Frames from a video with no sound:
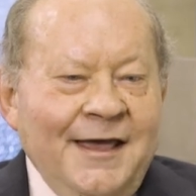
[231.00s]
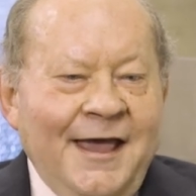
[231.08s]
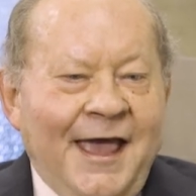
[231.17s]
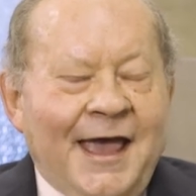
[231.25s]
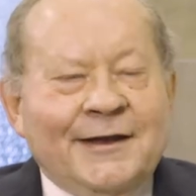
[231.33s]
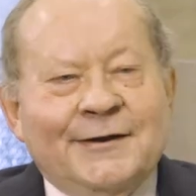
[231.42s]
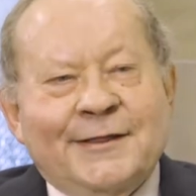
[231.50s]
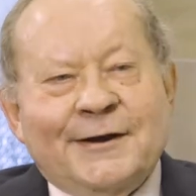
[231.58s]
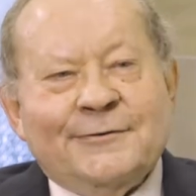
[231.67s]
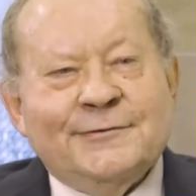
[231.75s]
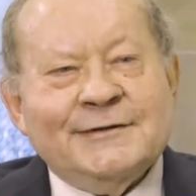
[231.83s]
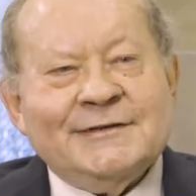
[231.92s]
And
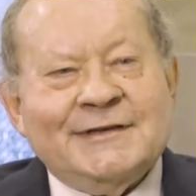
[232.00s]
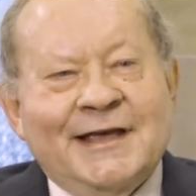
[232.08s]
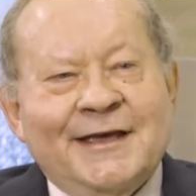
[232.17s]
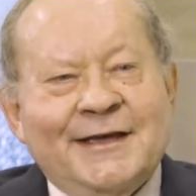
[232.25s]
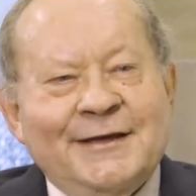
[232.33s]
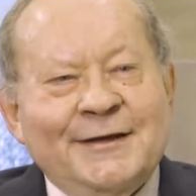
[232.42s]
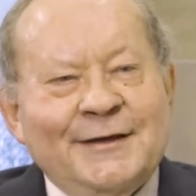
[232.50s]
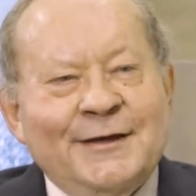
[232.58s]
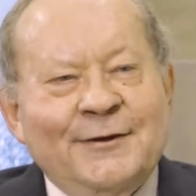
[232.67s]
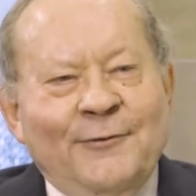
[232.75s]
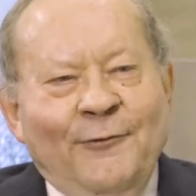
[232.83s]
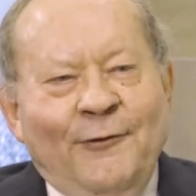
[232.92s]
there was a
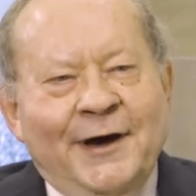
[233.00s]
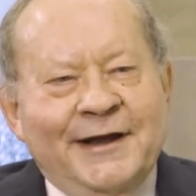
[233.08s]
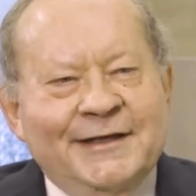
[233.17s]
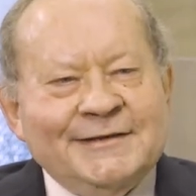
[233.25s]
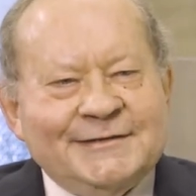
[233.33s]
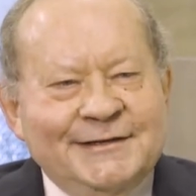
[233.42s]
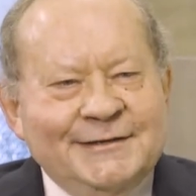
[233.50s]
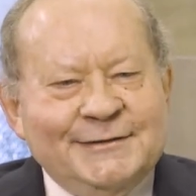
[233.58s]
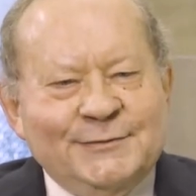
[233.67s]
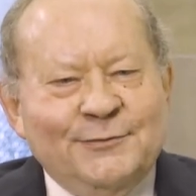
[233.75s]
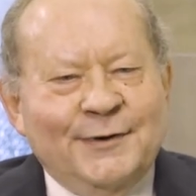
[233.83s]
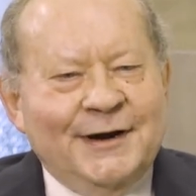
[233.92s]
one
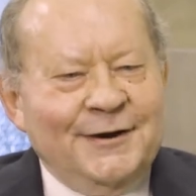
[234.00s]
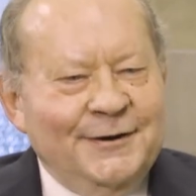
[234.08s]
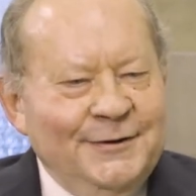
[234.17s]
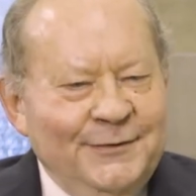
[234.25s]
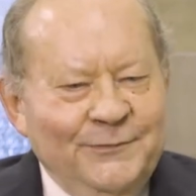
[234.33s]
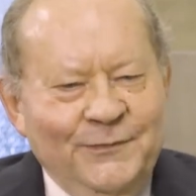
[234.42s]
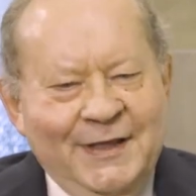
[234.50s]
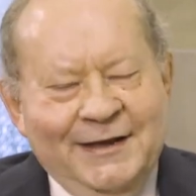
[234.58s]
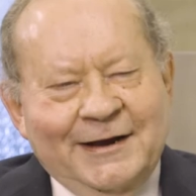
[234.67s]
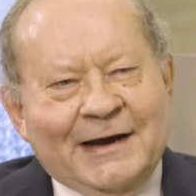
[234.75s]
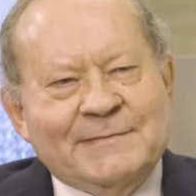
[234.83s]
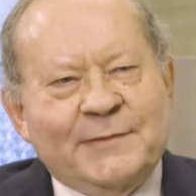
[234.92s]
instance where
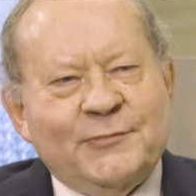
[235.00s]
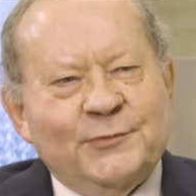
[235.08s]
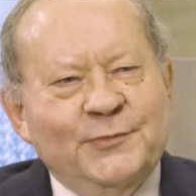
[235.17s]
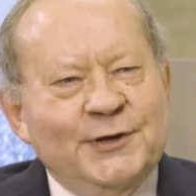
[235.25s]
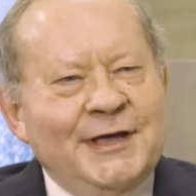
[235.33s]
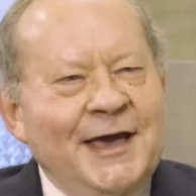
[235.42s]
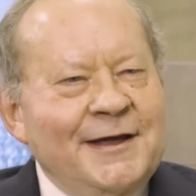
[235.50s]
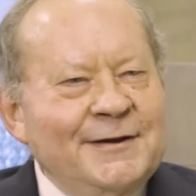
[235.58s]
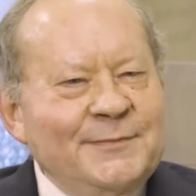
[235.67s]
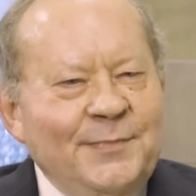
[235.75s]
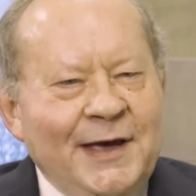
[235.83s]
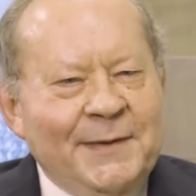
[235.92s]
I remember
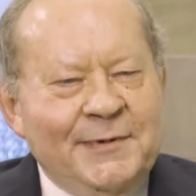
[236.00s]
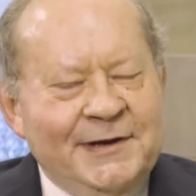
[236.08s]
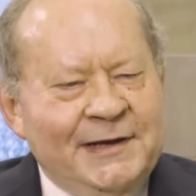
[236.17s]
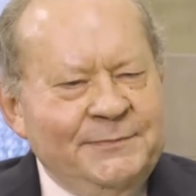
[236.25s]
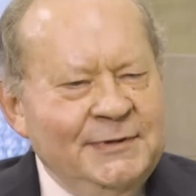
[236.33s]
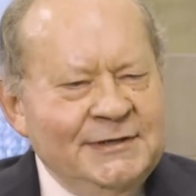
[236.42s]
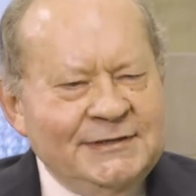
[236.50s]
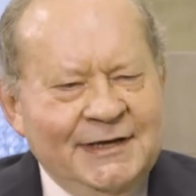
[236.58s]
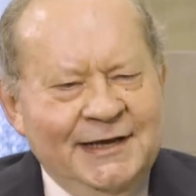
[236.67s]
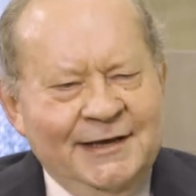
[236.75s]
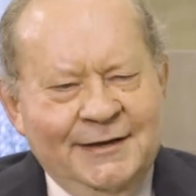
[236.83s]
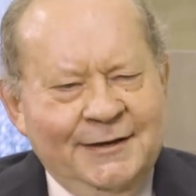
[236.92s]
Buchanan piping up and
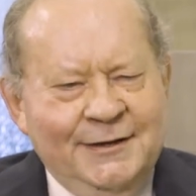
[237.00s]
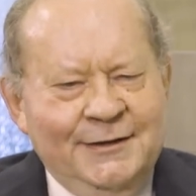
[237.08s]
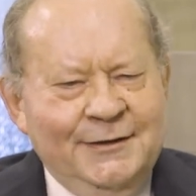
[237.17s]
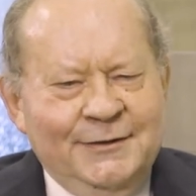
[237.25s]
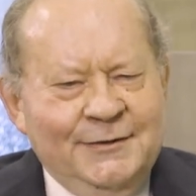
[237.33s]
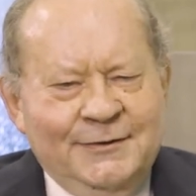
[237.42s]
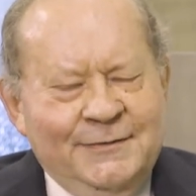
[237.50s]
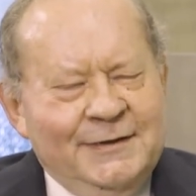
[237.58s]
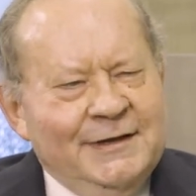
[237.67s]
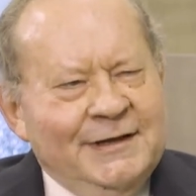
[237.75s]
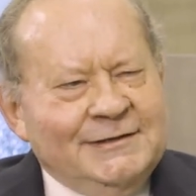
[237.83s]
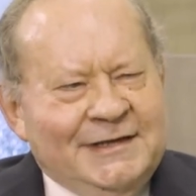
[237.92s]
say,
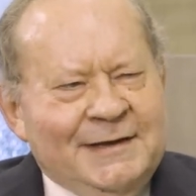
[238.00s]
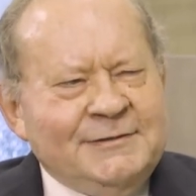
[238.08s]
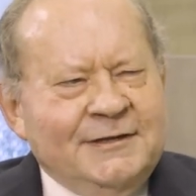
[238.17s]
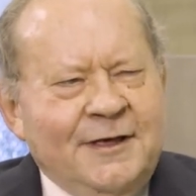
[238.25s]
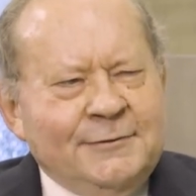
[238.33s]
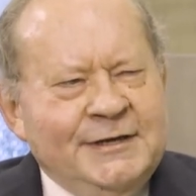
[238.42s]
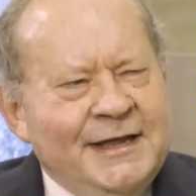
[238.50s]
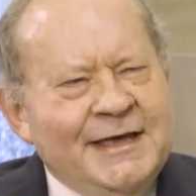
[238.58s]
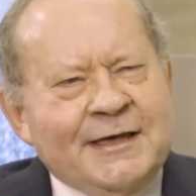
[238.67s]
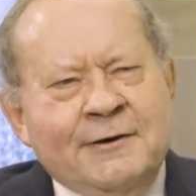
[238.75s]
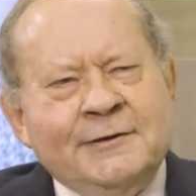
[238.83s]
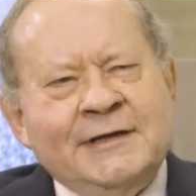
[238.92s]
it seems as though today
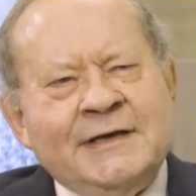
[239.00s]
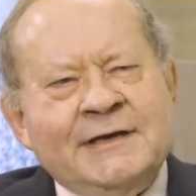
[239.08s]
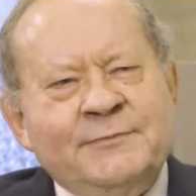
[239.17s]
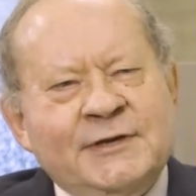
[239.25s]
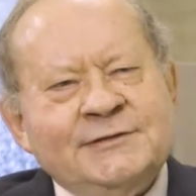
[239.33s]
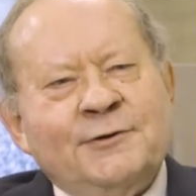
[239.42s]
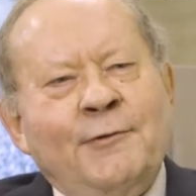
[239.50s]
only Mr.